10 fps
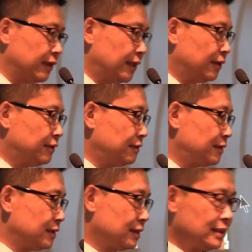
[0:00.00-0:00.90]
the video.
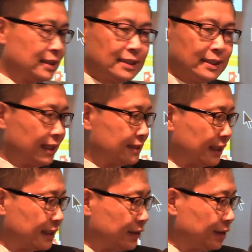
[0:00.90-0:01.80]
Yes,
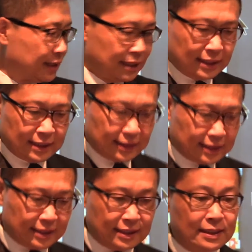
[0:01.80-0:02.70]
thank you.
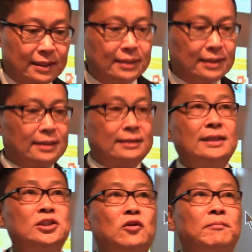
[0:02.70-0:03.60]

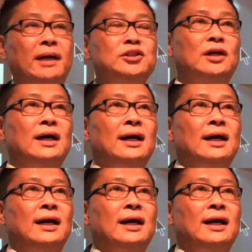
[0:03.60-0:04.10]
Thanks so much